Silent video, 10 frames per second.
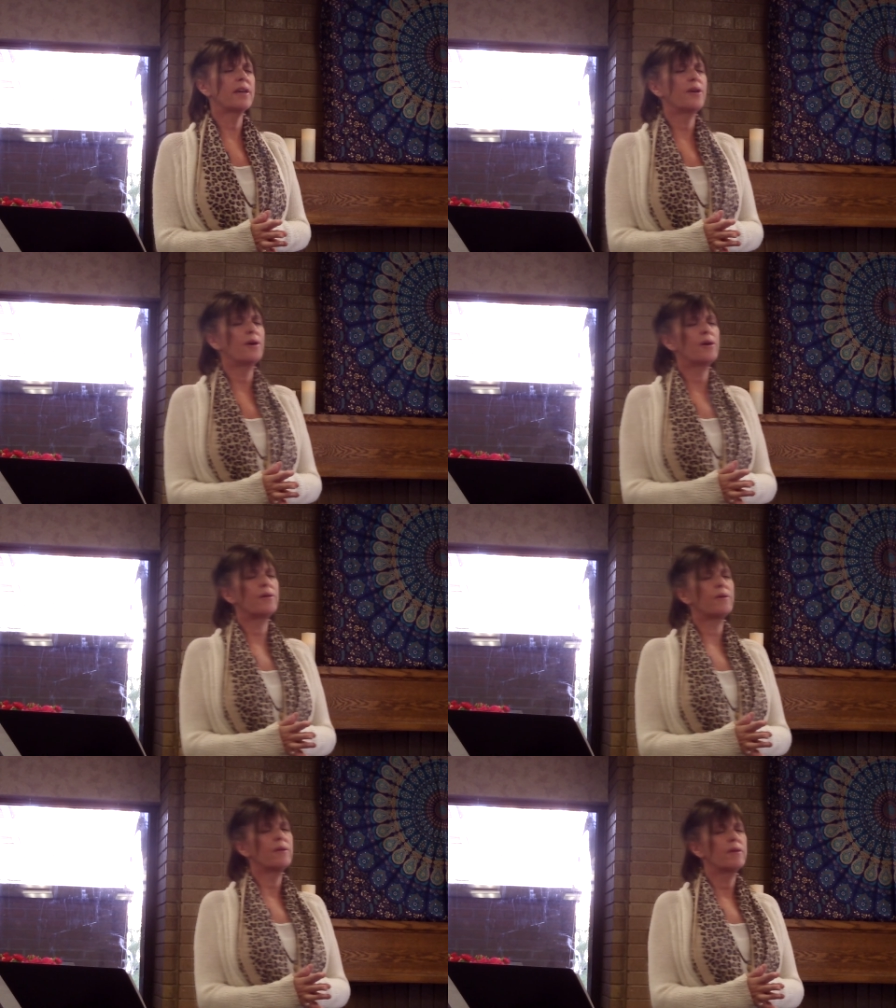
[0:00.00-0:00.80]
I
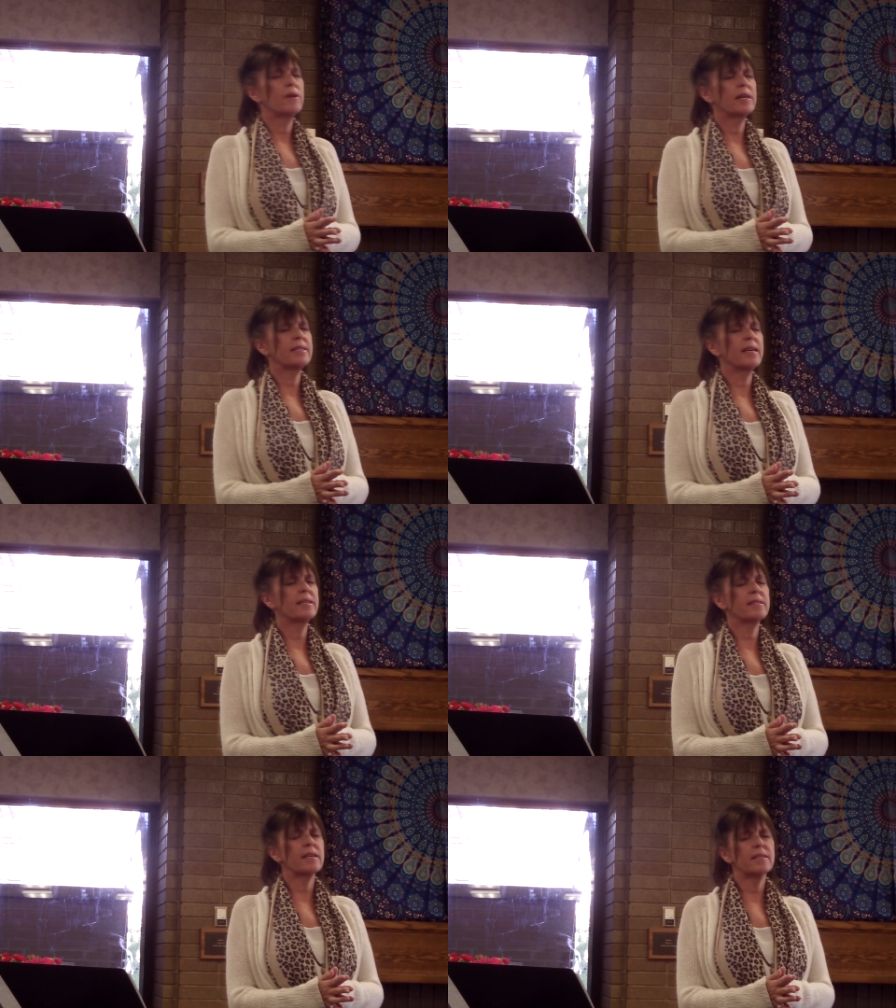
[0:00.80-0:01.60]
know, I
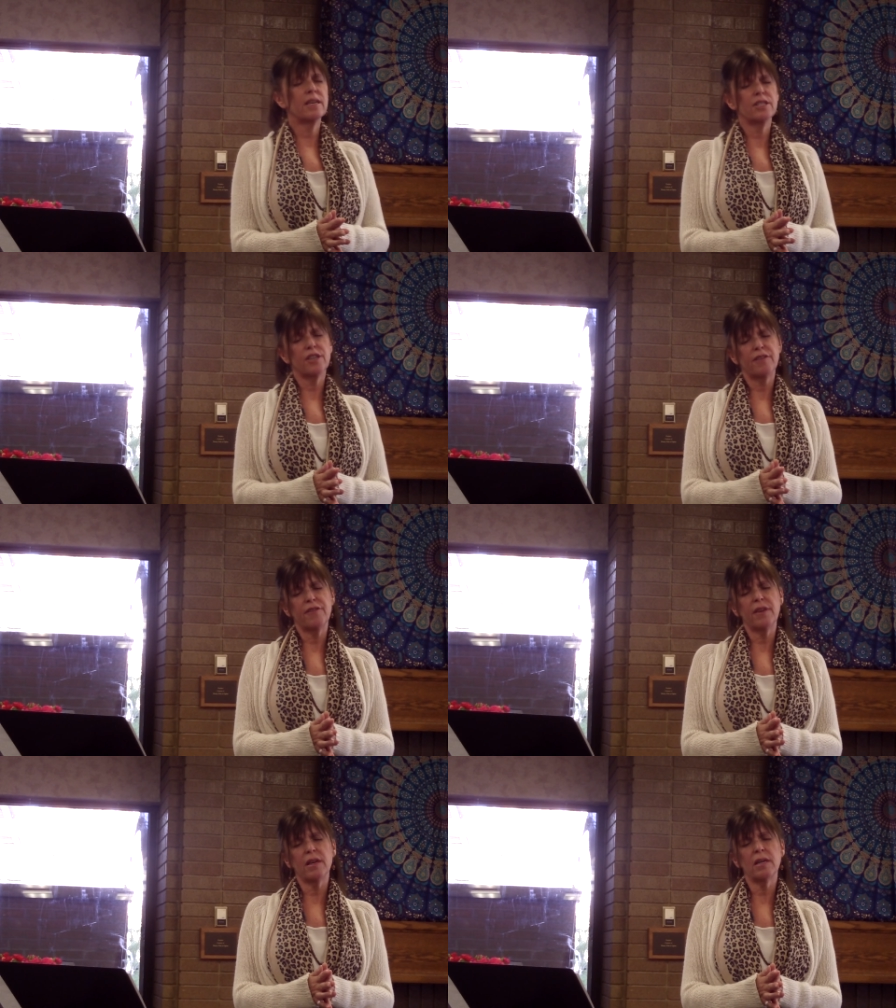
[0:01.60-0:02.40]
taste, I touch, I
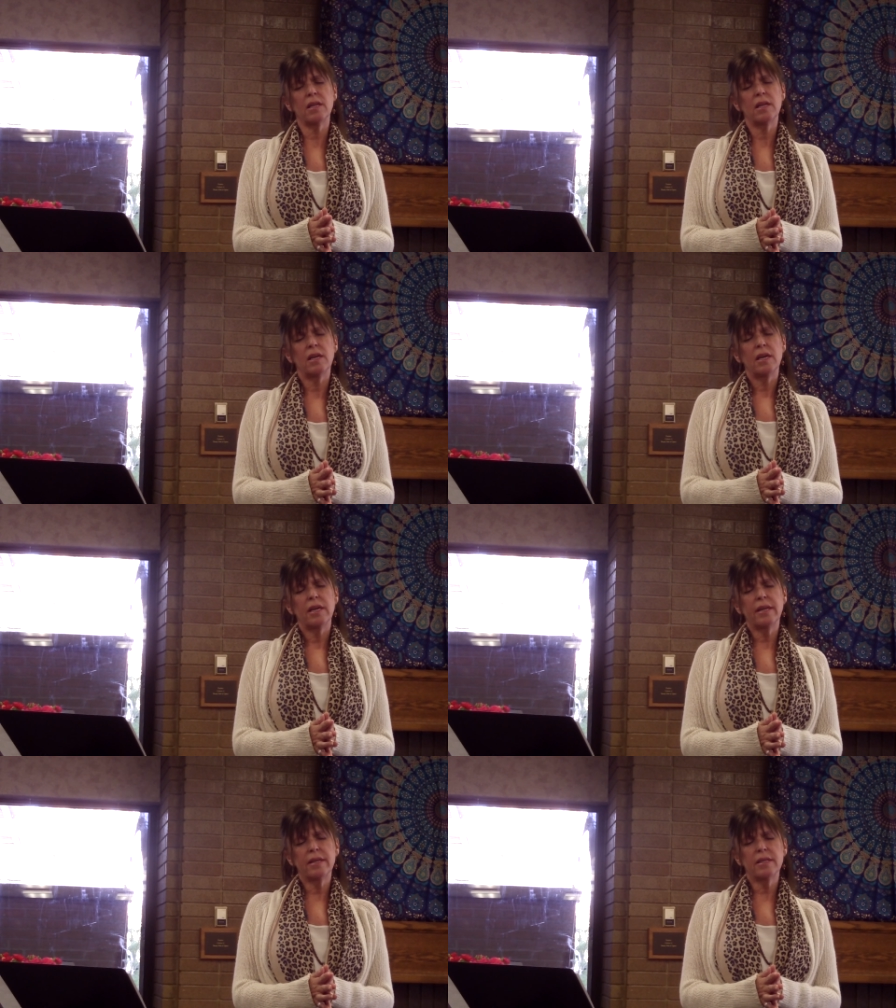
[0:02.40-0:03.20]
feel.
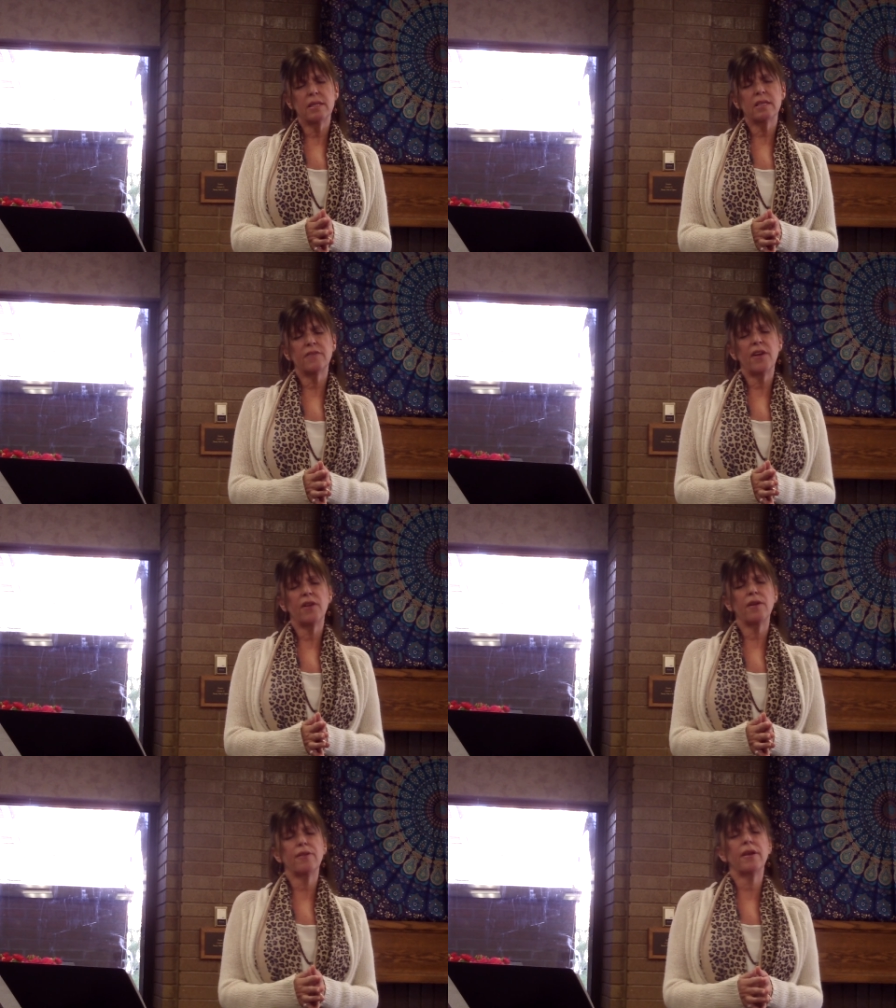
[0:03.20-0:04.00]
It is this
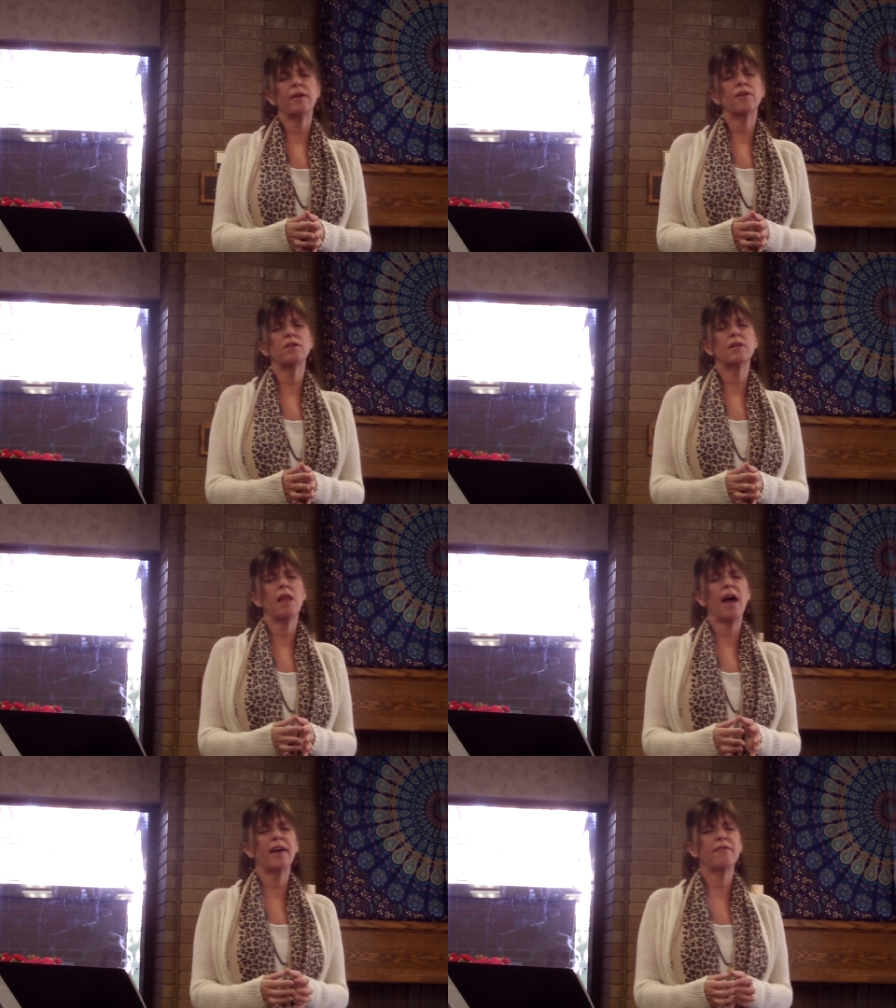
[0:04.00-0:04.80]
very thing called
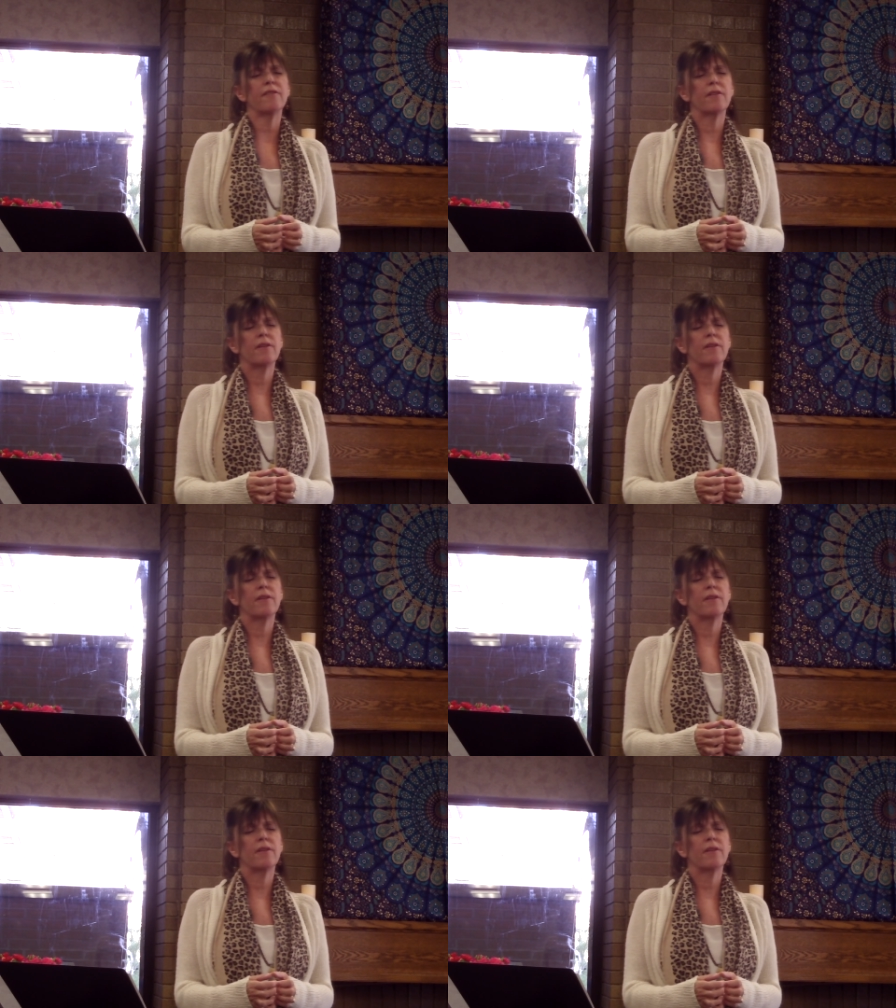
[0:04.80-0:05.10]
life.